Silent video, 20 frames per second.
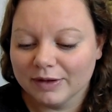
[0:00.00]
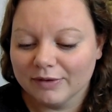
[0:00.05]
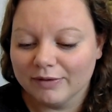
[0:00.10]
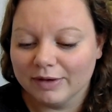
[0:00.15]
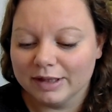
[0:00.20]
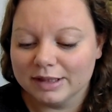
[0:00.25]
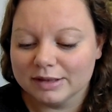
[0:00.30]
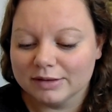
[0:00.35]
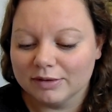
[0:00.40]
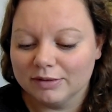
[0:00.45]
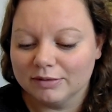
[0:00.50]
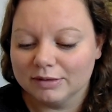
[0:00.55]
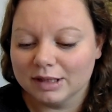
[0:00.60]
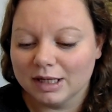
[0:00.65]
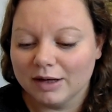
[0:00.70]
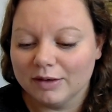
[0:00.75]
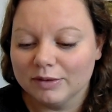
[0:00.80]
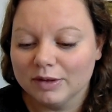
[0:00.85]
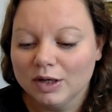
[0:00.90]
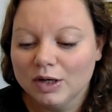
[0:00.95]
if I scroll
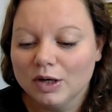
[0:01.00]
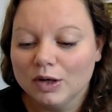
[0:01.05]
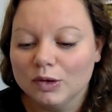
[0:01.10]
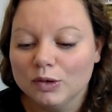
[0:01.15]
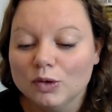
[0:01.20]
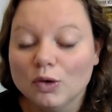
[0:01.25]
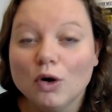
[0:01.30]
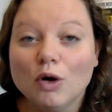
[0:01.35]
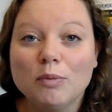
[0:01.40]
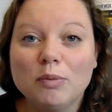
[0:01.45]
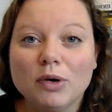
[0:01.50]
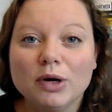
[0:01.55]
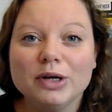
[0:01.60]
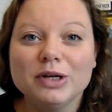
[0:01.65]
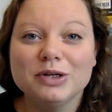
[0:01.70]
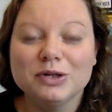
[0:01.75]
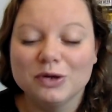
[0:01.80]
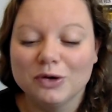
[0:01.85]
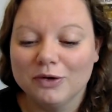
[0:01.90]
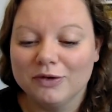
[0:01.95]
down,
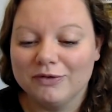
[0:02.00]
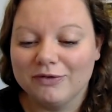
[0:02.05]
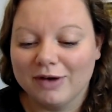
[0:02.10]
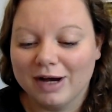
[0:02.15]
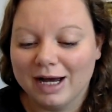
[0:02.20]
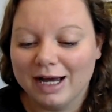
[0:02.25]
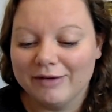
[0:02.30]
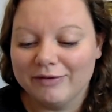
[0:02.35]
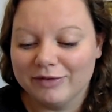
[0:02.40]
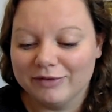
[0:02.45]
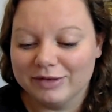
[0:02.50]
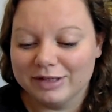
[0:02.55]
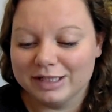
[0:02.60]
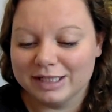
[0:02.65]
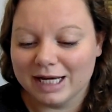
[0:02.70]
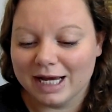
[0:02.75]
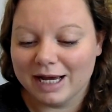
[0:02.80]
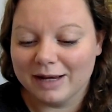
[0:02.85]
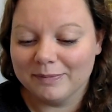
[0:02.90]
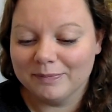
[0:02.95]
0.05 of a
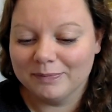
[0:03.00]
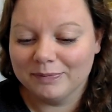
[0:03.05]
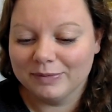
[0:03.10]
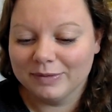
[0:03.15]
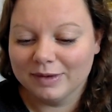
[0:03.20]
share,